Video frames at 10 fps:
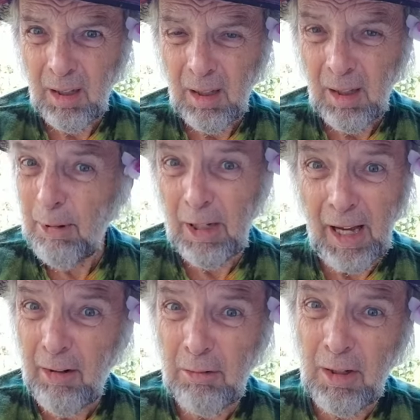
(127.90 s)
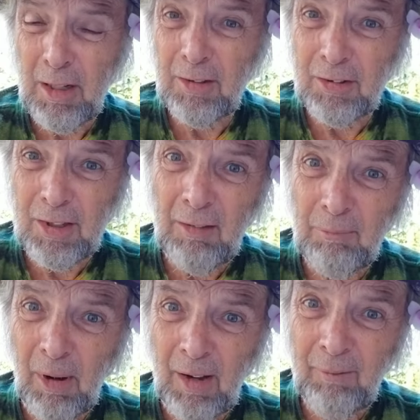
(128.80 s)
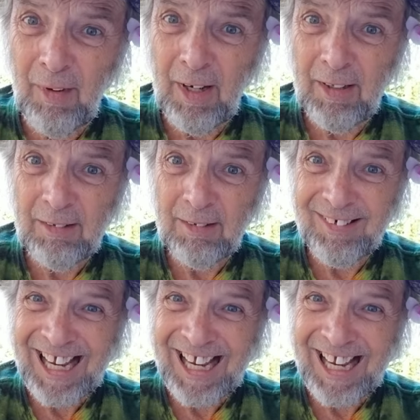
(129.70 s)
I mean, I don't need to save my face.